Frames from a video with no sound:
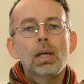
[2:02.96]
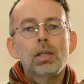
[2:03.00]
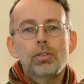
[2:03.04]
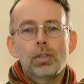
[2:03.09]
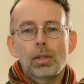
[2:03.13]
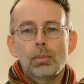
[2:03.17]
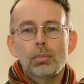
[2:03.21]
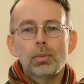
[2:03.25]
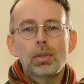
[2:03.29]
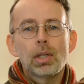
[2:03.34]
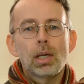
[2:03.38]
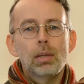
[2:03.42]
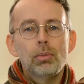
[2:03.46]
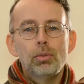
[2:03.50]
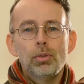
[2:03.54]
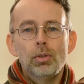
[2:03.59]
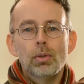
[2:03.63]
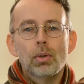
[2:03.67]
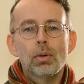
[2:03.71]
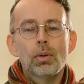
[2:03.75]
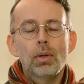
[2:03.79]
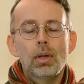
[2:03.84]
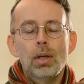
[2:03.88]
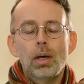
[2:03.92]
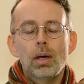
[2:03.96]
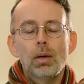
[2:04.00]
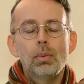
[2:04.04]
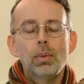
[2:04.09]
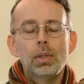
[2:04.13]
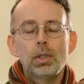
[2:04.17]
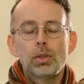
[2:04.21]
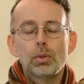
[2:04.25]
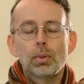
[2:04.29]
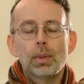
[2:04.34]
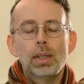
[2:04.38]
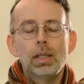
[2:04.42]
sometimes not know
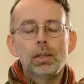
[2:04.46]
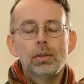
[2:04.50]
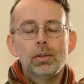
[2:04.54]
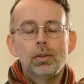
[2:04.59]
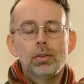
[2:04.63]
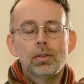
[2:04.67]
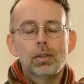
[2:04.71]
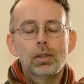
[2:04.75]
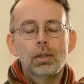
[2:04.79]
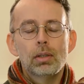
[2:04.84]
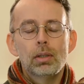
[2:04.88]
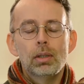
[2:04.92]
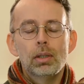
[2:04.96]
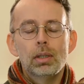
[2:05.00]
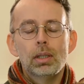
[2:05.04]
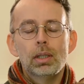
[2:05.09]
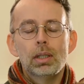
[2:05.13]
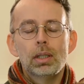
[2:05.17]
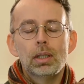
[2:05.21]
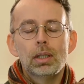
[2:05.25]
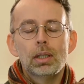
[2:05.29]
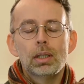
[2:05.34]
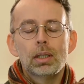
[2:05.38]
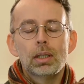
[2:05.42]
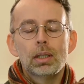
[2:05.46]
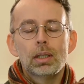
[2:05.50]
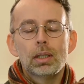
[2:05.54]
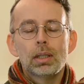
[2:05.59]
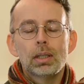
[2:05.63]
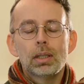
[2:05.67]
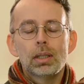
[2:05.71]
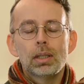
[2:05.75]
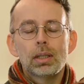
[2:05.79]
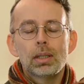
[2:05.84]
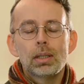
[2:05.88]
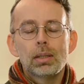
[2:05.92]
which way to turn,
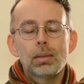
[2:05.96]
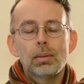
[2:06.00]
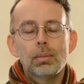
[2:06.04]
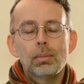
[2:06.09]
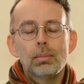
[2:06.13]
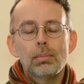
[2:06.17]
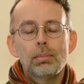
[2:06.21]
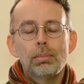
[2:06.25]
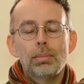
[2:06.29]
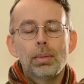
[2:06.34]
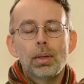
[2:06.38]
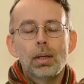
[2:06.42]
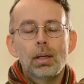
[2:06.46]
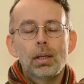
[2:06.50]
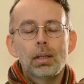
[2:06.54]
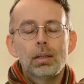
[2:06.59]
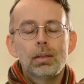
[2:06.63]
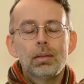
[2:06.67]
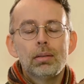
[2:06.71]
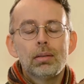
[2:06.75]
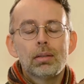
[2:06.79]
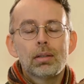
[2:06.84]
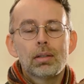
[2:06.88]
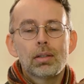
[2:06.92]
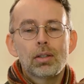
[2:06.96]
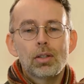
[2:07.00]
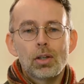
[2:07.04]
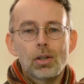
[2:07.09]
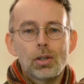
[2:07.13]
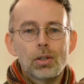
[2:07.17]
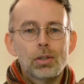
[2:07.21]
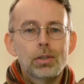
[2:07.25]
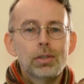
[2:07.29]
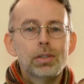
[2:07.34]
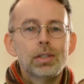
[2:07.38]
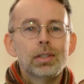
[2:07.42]
but
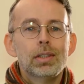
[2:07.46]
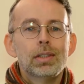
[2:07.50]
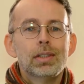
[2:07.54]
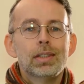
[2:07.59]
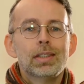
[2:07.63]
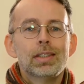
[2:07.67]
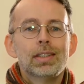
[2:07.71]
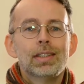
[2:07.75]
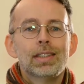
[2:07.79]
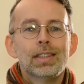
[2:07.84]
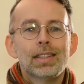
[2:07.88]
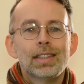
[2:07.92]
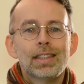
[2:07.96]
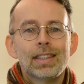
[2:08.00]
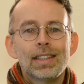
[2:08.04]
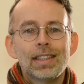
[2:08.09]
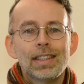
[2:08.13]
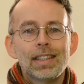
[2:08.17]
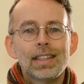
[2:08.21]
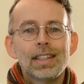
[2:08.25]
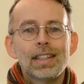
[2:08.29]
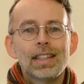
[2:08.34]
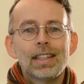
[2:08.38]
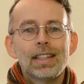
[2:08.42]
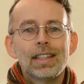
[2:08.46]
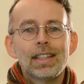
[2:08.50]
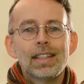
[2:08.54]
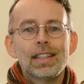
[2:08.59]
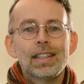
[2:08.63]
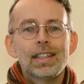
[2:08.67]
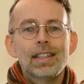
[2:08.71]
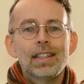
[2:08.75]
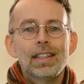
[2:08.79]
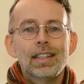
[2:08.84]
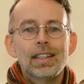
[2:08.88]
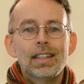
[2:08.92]
God,
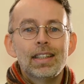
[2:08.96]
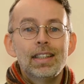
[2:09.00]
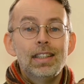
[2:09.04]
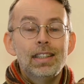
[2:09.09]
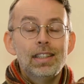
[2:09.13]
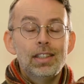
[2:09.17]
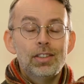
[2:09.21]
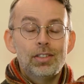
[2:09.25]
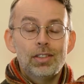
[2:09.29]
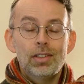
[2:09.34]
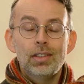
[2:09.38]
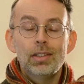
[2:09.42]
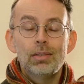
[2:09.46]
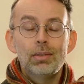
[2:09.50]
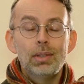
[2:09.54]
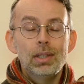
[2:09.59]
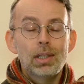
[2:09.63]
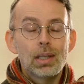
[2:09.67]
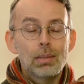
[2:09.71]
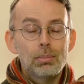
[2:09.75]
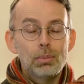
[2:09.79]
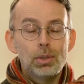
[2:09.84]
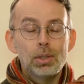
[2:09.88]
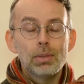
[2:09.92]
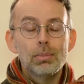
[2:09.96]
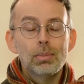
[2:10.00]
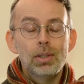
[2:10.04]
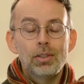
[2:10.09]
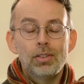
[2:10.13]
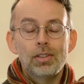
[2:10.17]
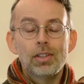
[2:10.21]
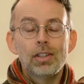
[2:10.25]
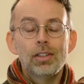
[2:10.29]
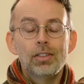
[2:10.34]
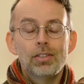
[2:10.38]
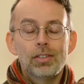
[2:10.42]
he is in the redemption
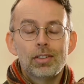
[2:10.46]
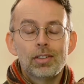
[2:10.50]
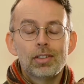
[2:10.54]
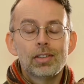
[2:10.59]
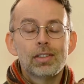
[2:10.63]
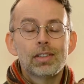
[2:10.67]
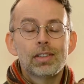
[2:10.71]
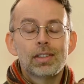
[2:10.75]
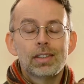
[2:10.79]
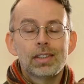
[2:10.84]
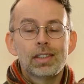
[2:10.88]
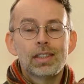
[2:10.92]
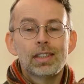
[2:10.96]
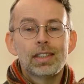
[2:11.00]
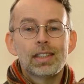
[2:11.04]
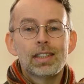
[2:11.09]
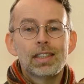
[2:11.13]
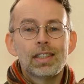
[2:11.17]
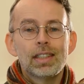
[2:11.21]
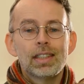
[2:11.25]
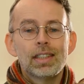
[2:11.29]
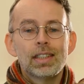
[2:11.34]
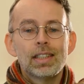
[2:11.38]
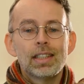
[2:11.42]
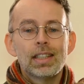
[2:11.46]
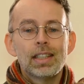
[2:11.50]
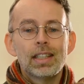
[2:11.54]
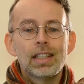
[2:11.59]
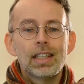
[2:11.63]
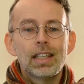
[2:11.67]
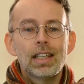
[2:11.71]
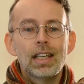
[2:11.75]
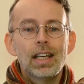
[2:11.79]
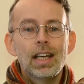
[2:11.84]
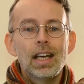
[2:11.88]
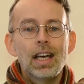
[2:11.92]
business,
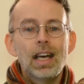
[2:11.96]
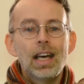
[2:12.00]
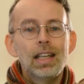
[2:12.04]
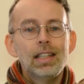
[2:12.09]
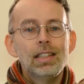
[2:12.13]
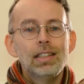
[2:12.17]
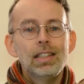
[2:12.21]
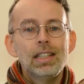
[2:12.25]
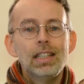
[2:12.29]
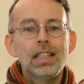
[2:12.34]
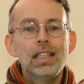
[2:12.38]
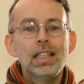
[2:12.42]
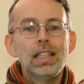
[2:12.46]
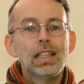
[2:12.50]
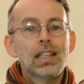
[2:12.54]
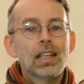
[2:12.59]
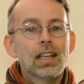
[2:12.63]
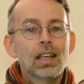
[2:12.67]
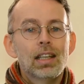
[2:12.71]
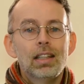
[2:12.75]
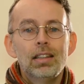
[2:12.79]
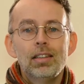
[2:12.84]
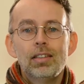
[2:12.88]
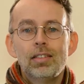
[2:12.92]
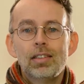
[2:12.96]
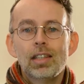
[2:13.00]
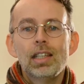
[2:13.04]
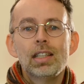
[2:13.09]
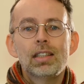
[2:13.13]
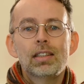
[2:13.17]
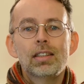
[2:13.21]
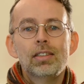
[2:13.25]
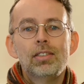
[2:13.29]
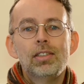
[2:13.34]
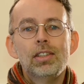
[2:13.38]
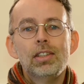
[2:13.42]
and he can
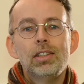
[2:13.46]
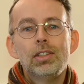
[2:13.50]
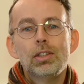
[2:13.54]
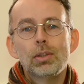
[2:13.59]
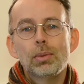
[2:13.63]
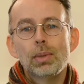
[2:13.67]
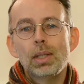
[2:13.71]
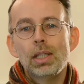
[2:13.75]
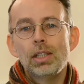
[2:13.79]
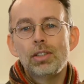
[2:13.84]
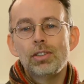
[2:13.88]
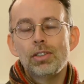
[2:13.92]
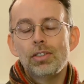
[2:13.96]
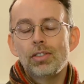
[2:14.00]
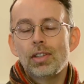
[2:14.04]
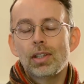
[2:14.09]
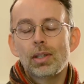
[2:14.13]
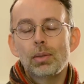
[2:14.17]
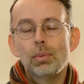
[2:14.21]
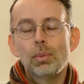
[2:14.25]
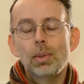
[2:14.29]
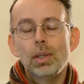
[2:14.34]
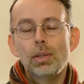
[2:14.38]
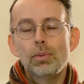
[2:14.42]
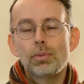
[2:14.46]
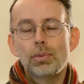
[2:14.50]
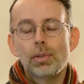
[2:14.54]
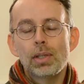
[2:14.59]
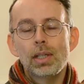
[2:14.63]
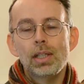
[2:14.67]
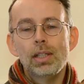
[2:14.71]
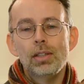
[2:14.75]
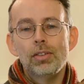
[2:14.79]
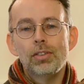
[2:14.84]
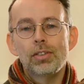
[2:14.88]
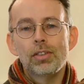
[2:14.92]
take the situations that we
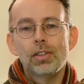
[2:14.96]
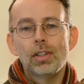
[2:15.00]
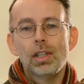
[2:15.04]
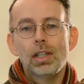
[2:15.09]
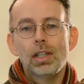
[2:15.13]
face